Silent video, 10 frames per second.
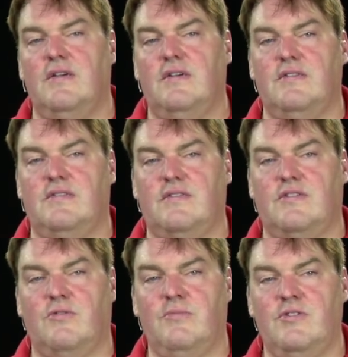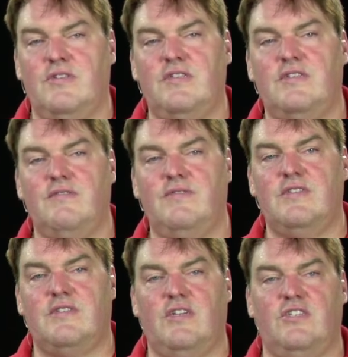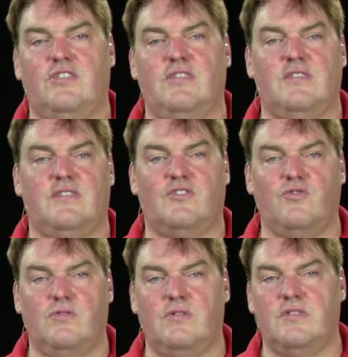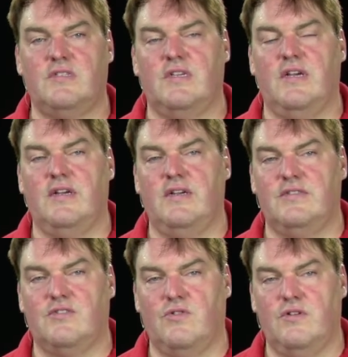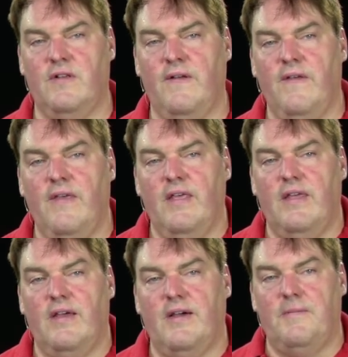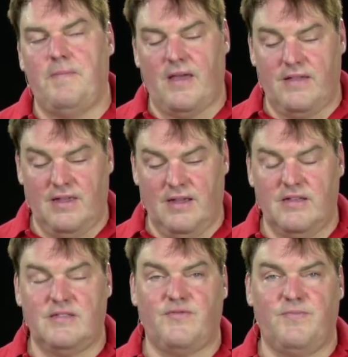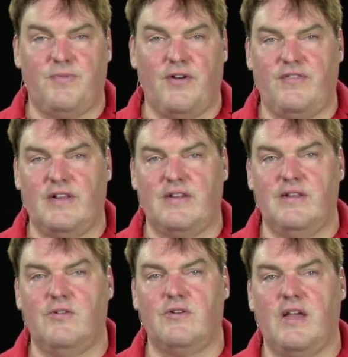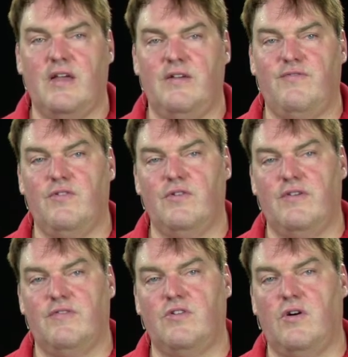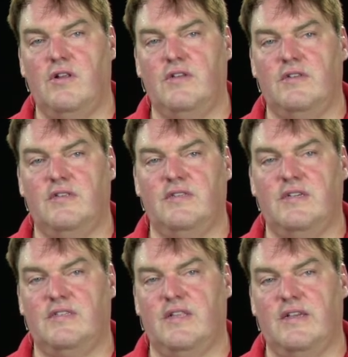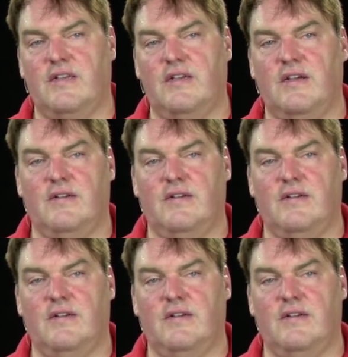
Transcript: is community TV stations, is schools, and so on. I think it's perfectly okay if you have a call in and there's like 2